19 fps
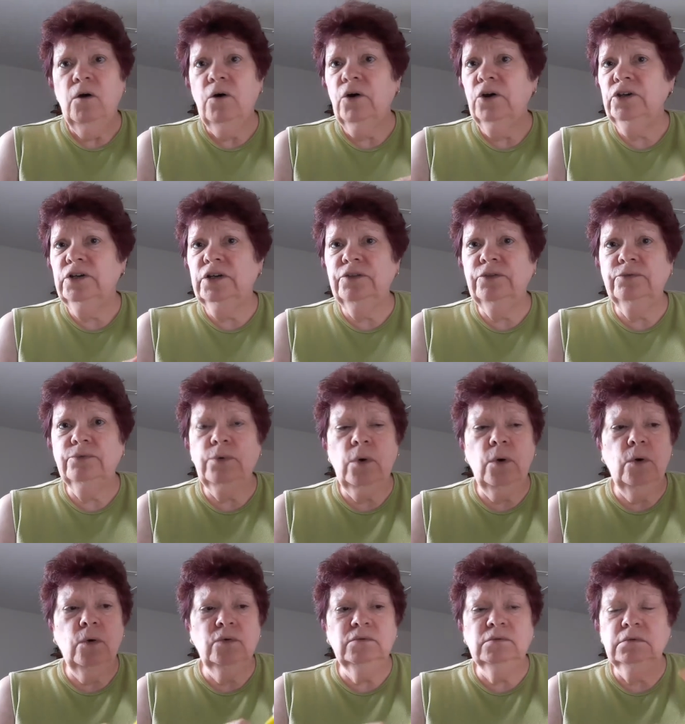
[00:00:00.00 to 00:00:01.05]
Or you can
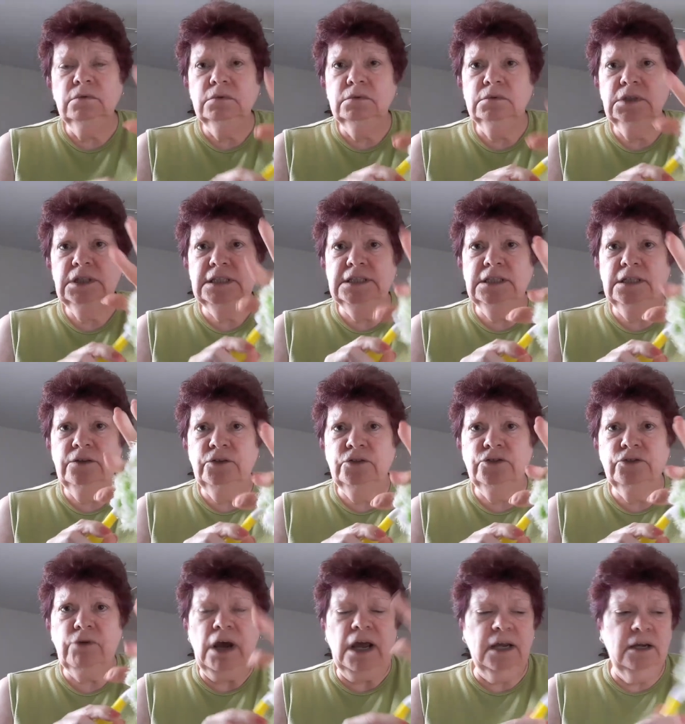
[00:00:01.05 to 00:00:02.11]
throw this in the
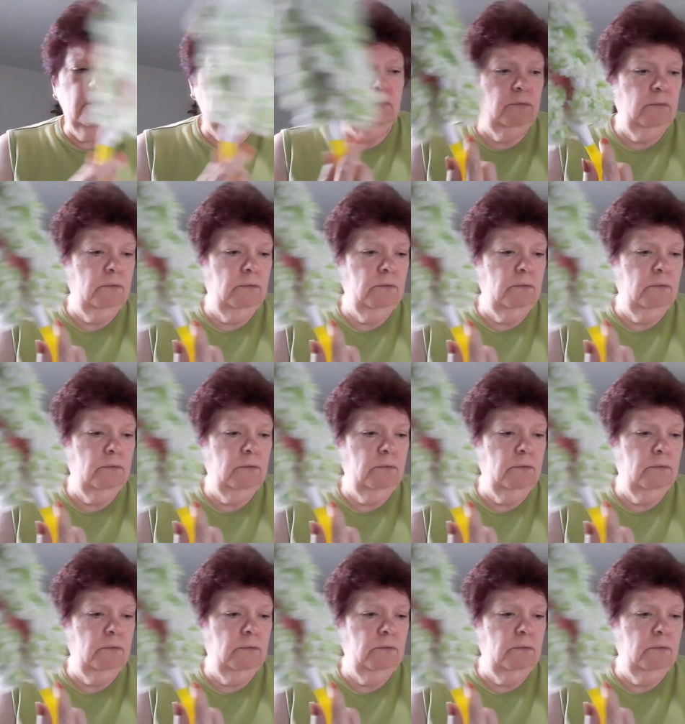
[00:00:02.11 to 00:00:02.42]
dryer,